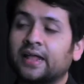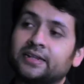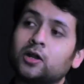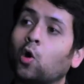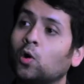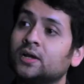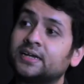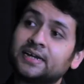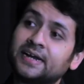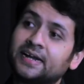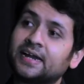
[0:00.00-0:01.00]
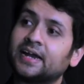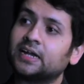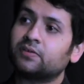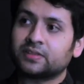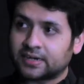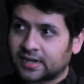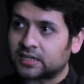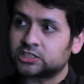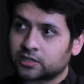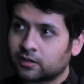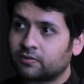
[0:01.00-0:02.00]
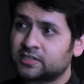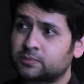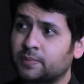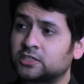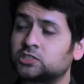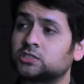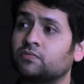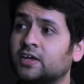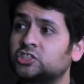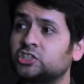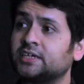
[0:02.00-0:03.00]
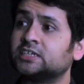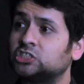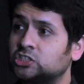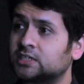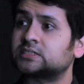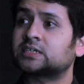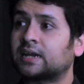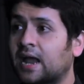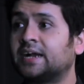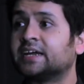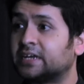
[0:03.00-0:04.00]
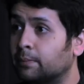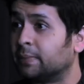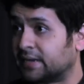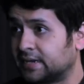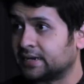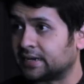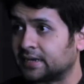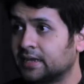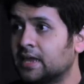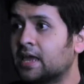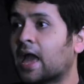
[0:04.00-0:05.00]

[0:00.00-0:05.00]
and then alternating it with Riya Chakravarti's pictures, where she is just clad in a bikini